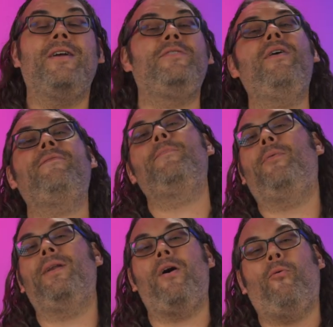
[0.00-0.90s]
I do have to
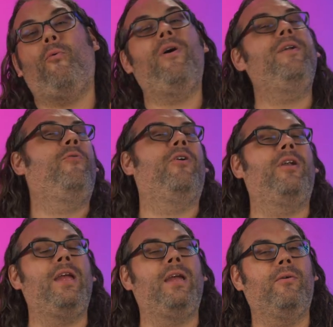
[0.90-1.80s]
put out one
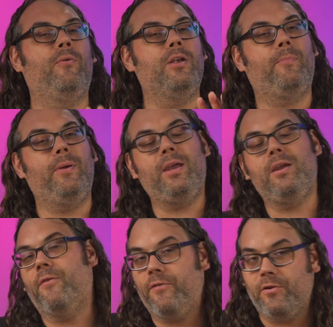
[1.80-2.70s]
warning when you're picking
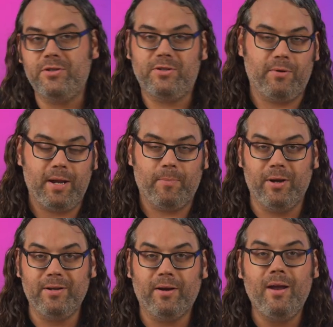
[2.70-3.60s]
your first three D
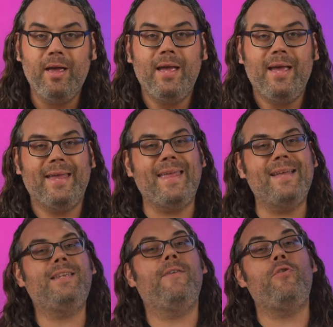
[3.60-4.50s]
printer, and
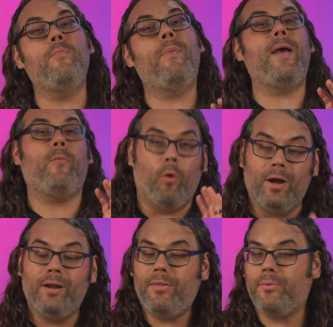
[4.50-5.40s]
that's if you buy
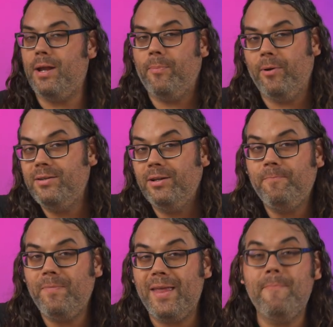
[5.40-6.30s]
one three D
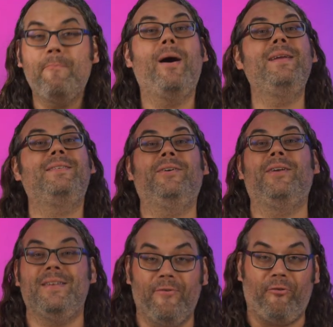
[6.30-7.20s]
printer, it might turn
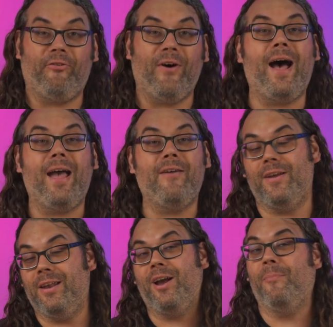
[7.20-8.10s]
into five
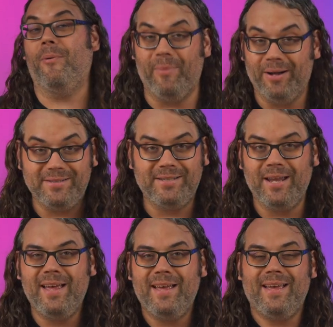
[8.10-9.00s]
in a couple months.
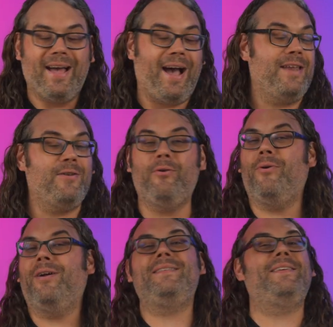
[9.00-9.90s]
I don't
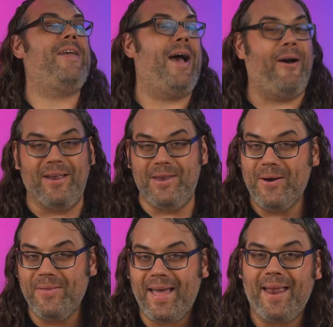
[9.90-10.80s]
want to tell you how I
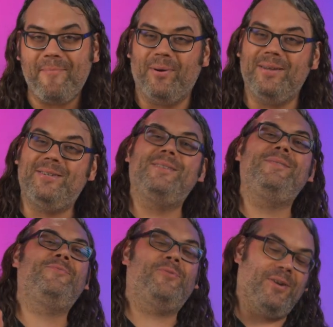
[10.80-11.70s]
know that, but
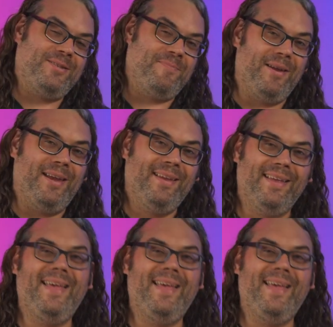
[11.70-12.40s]
just trust me.